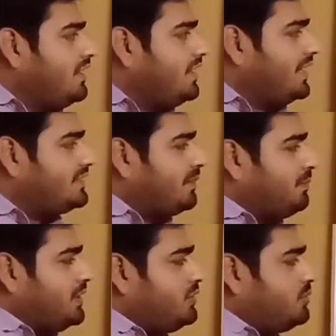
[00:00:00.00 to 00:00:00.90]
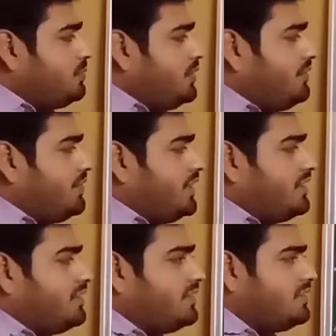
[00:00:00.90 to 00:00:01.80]
In example 2.1,
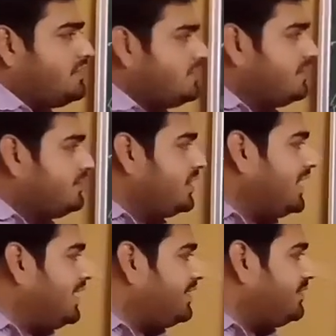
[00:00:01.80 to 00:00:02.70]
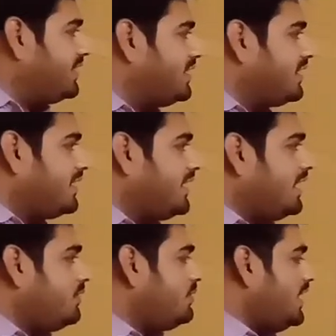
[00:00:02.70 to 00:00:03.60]
what they have given?
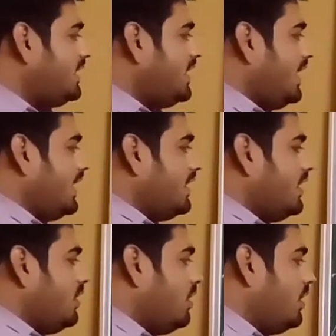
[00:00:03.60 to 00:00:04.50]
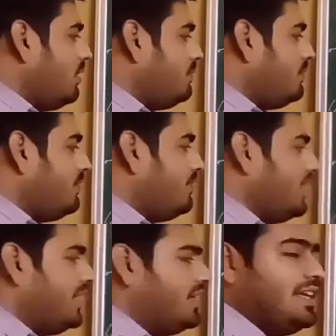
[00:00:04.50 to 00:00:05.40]
Calculate the angle of
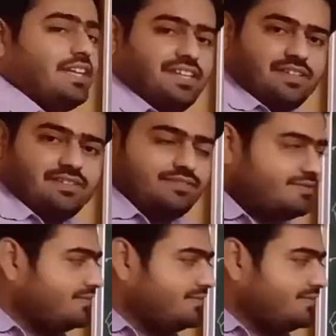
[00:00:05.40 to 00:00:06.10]
1 degree.